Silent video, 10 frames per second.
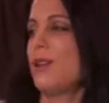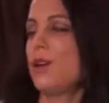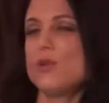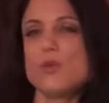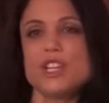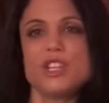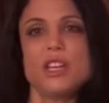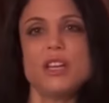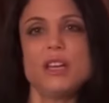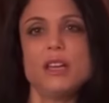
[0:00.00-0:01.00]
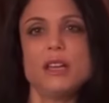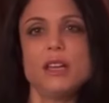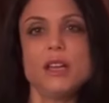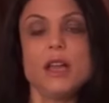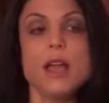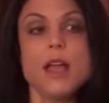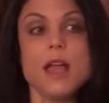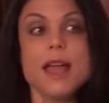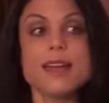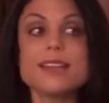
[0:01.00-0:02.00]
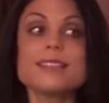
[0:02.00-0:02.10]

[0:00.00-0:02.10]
who is she? And I